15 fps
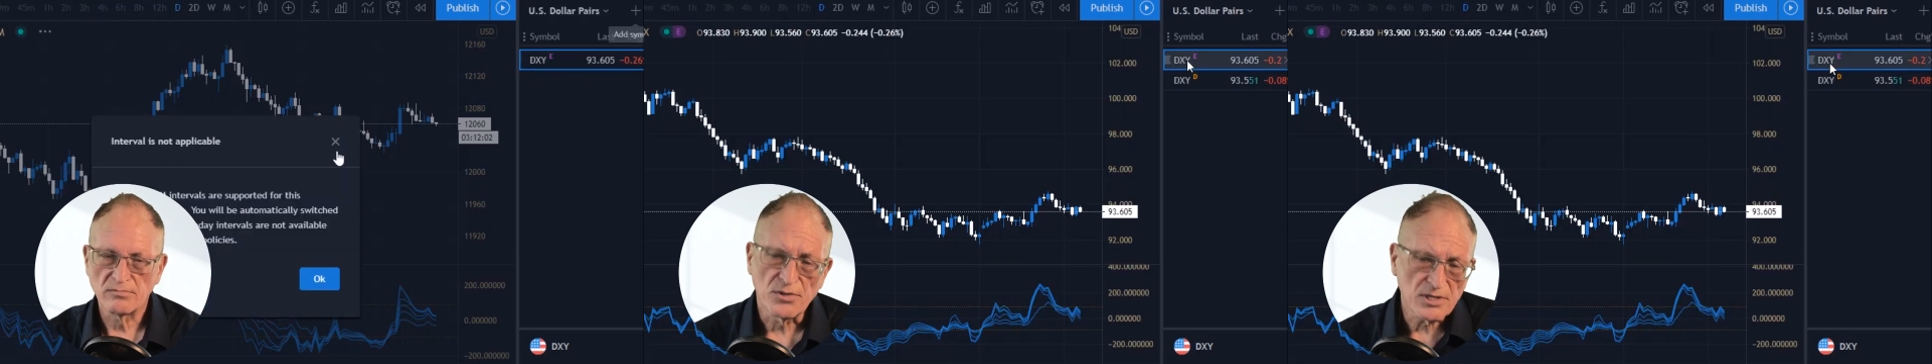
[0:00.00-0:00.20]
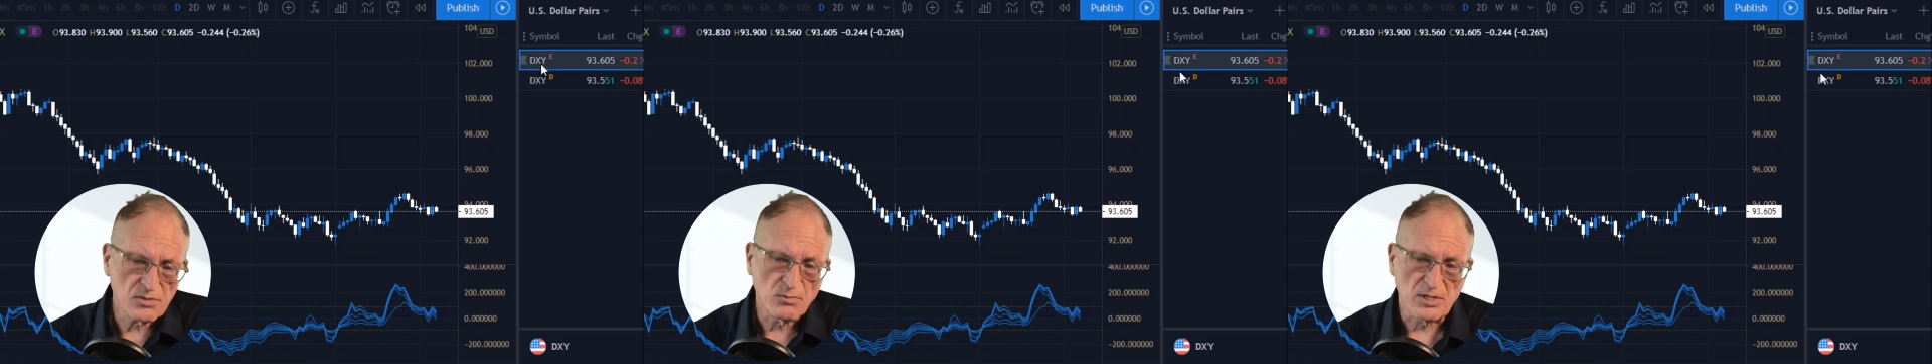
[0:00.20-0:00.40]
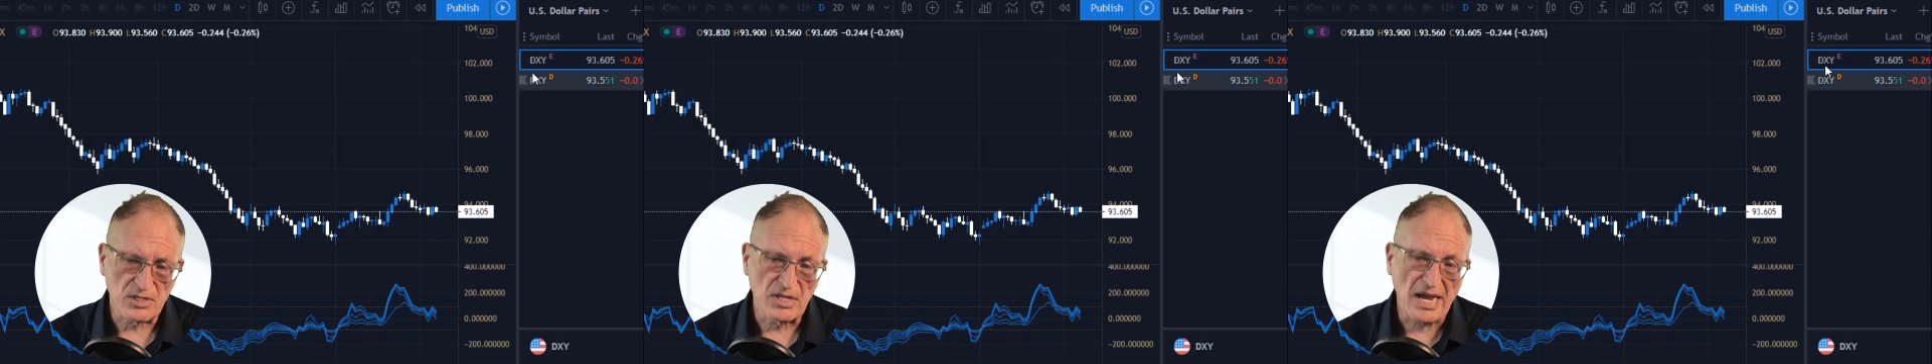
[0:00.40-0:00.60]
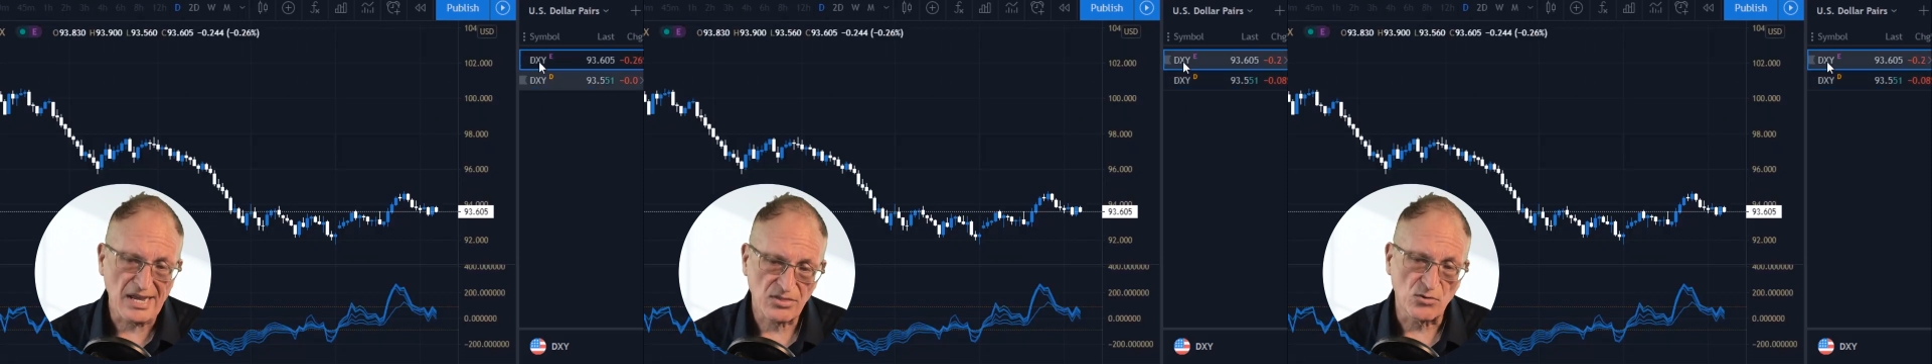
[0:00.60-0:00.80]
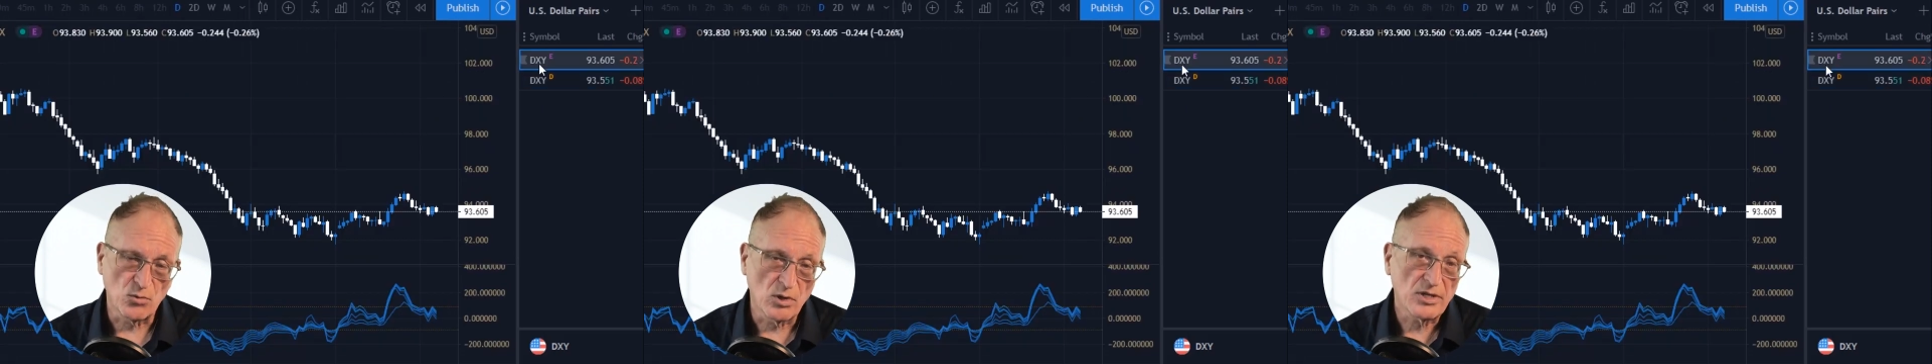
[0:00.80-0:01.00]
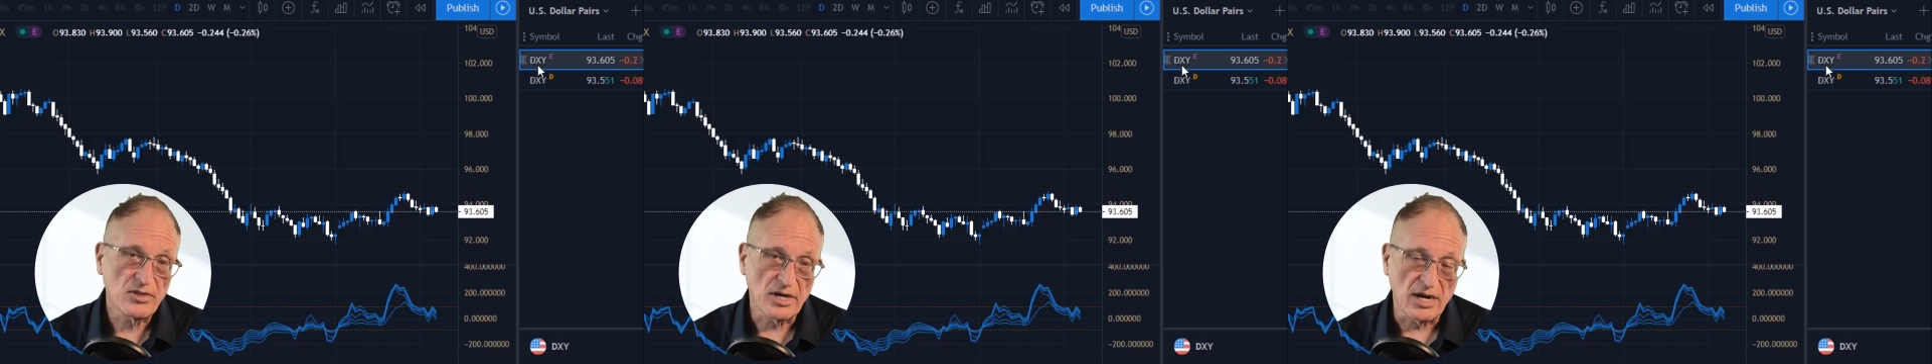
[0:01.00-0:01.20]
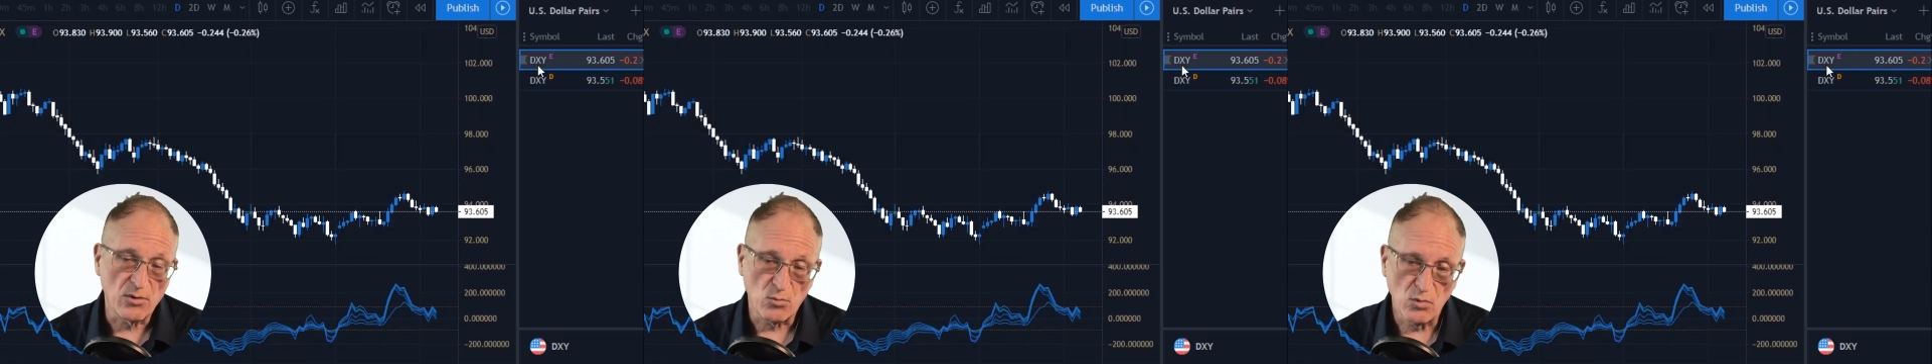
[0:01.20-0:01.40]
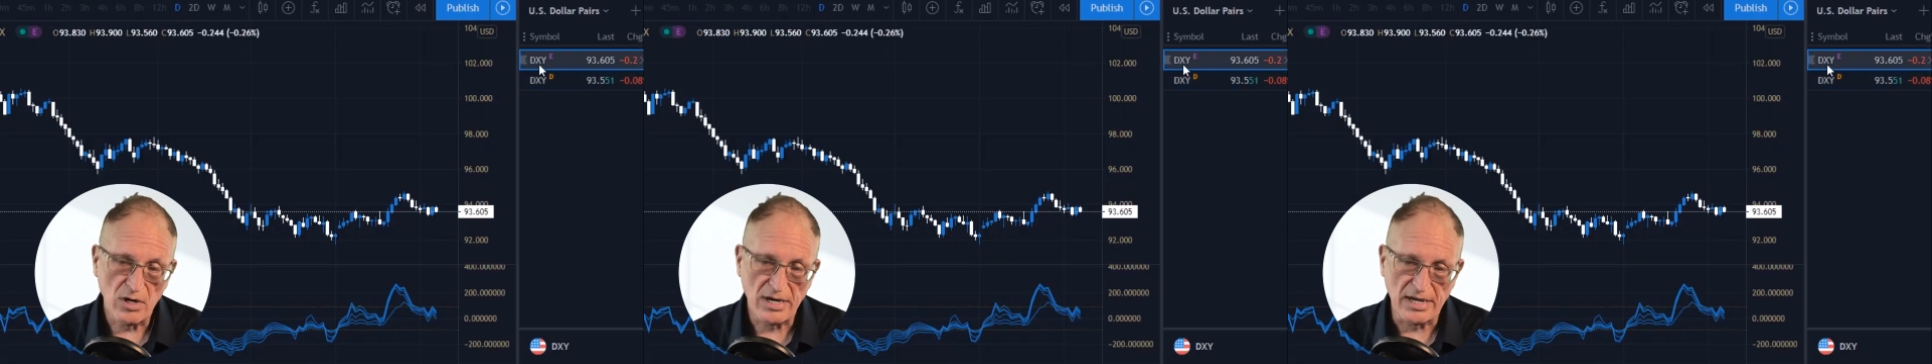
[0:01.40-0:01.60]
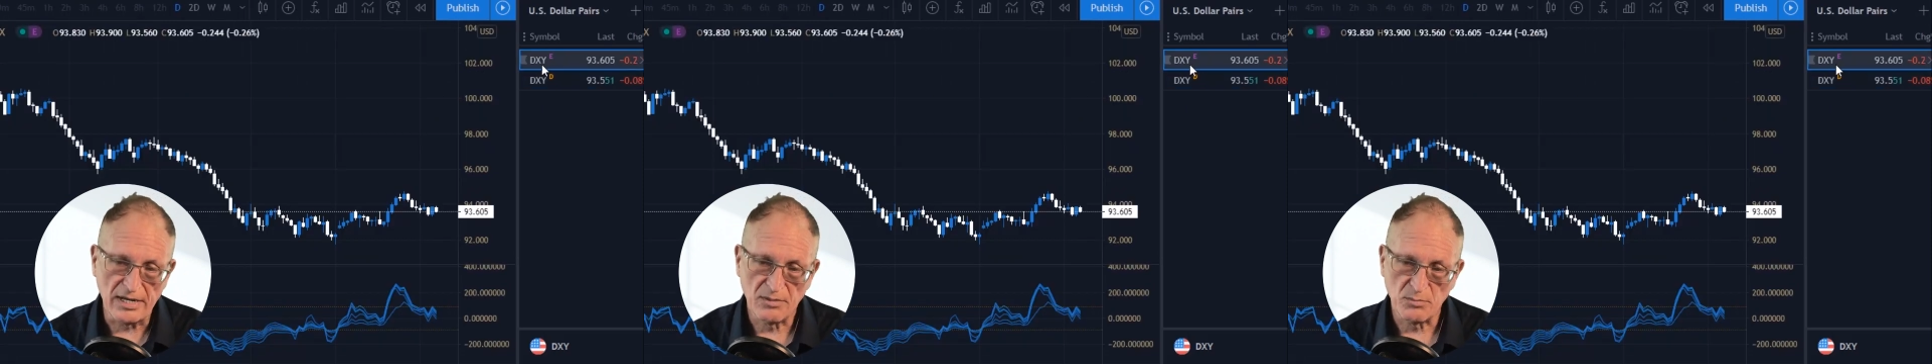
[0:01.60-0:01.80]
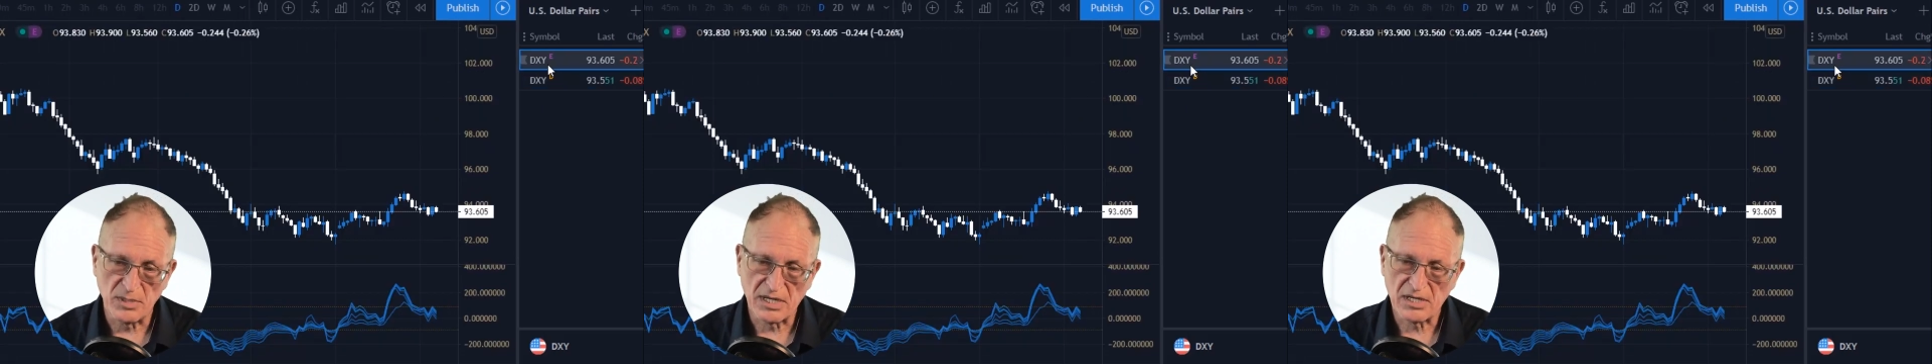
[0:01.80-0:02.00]
This one is not the one that I
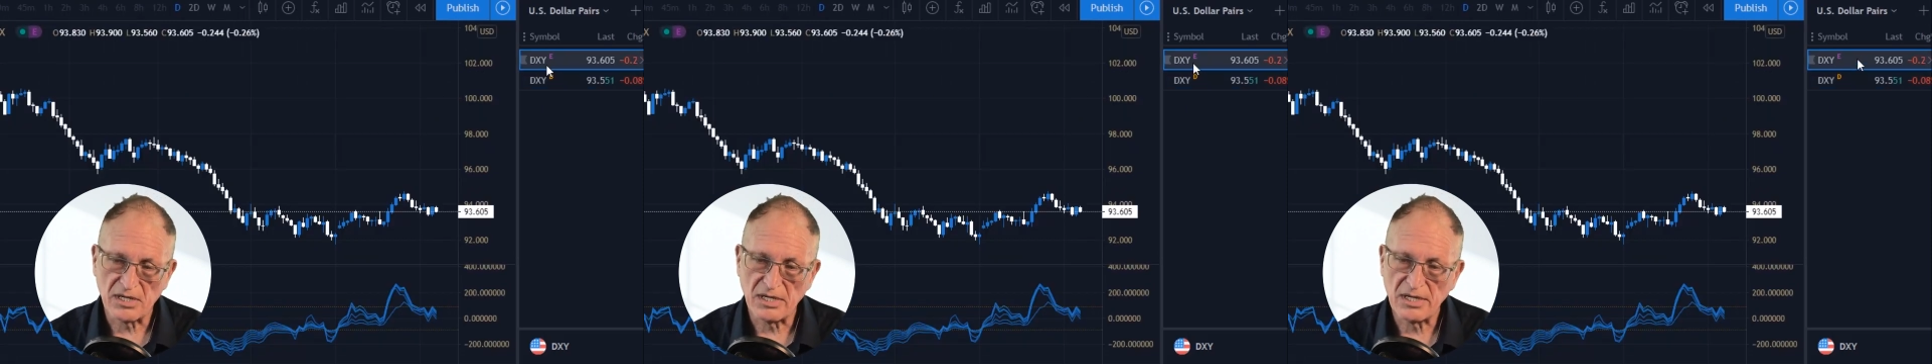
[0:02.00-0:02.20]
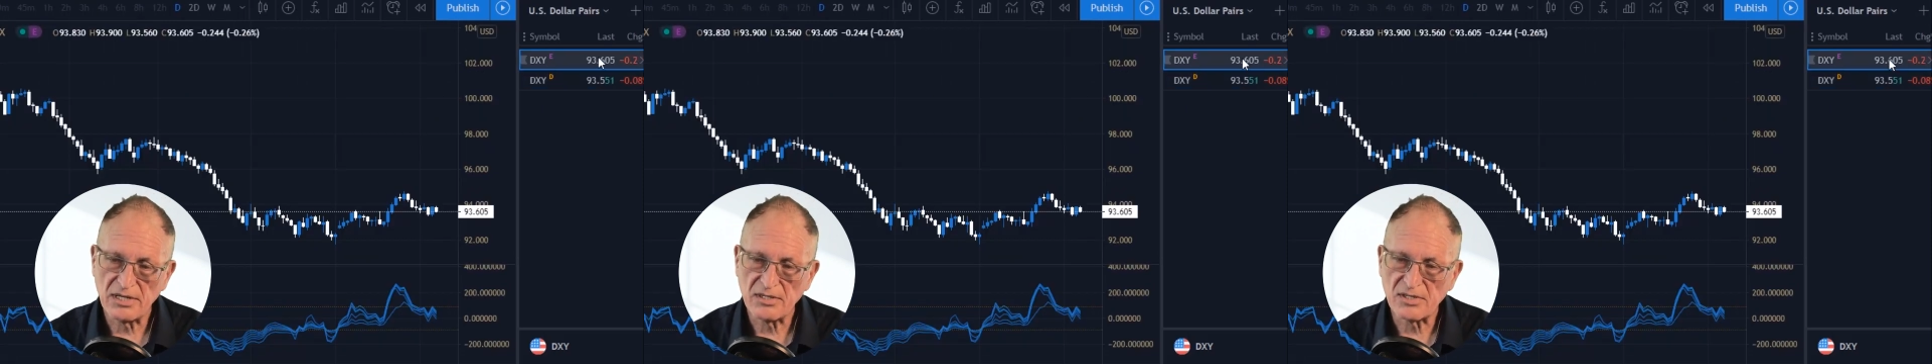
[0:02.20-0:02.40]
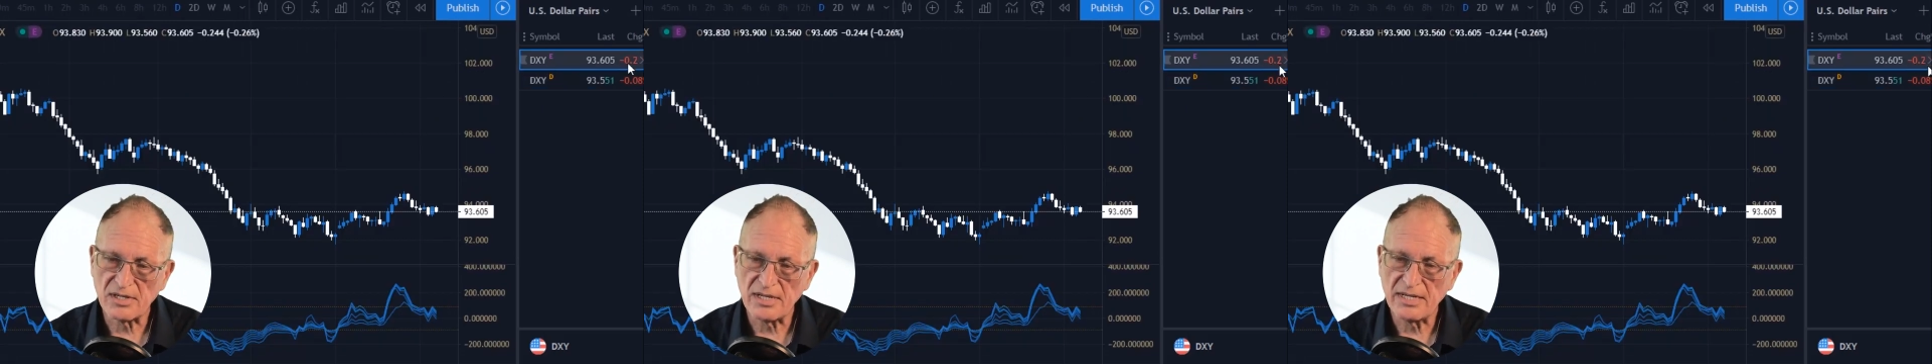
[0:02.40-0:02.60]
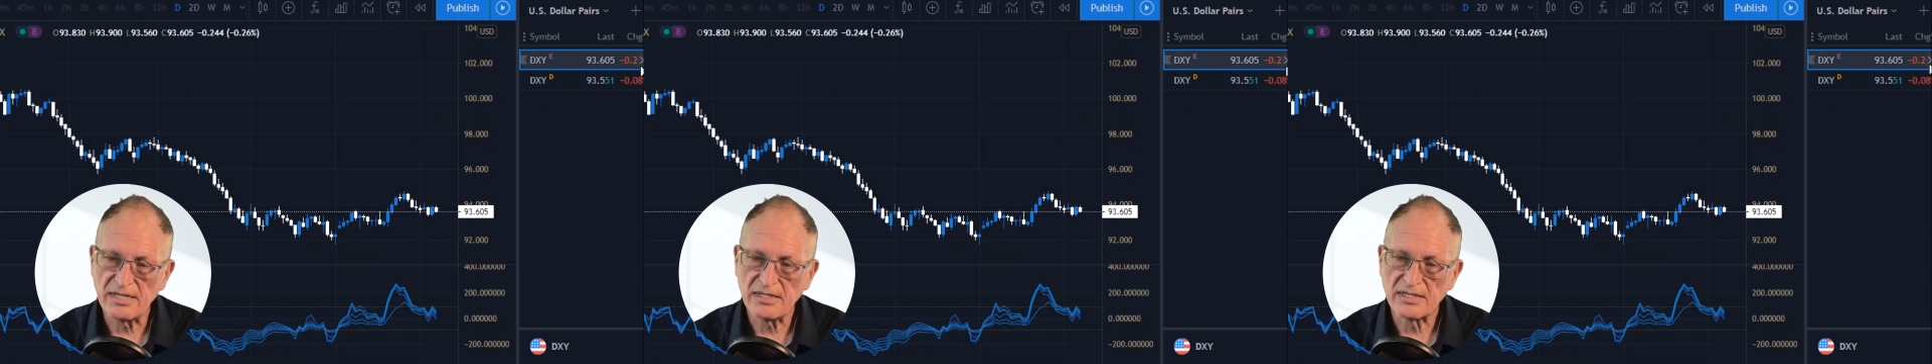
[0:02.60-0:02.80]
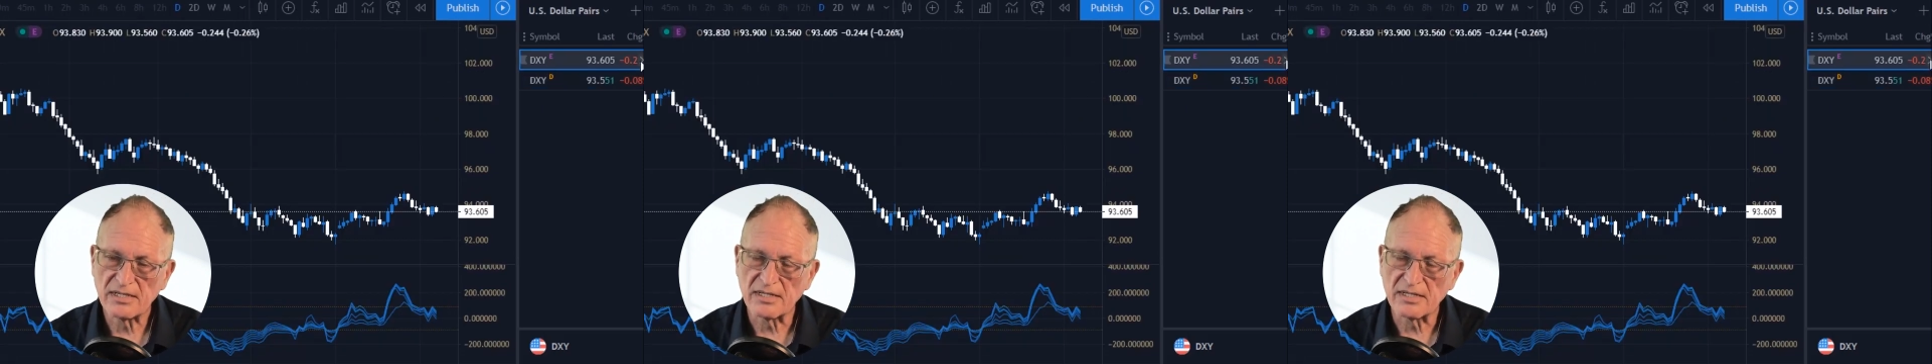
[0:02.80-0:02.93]
want because it